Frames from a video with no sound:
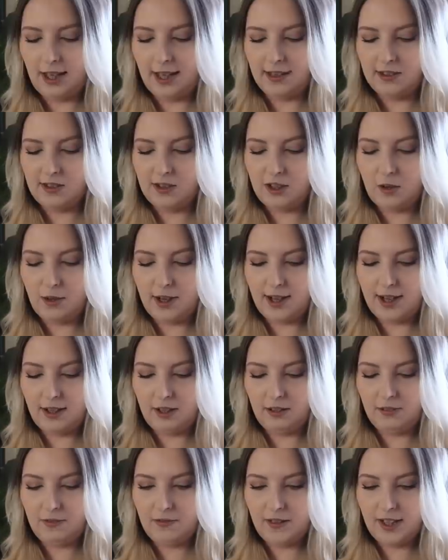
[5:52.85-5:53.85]
Okay, so
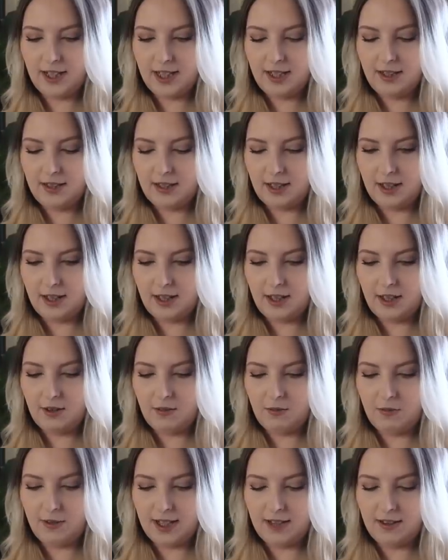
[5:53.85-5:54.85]
I'll find a
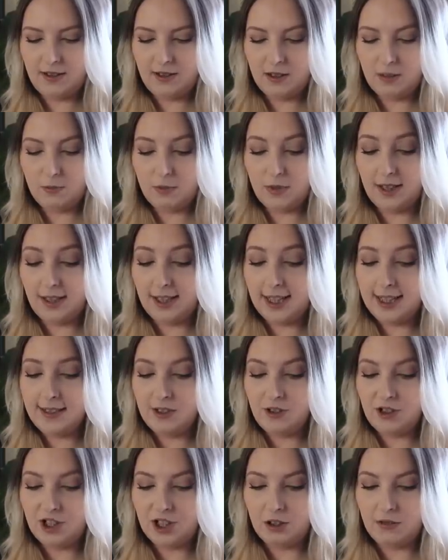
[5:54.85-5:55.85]
random
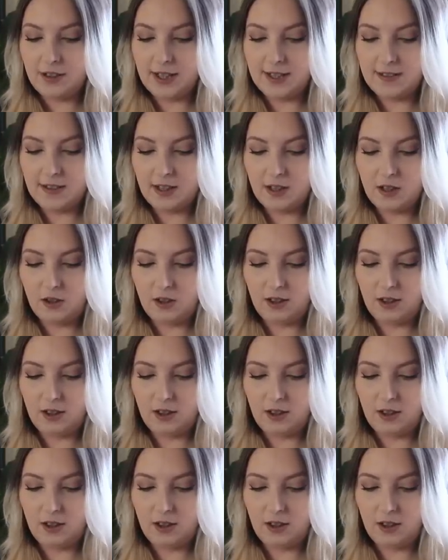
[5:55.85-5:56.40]
letter generator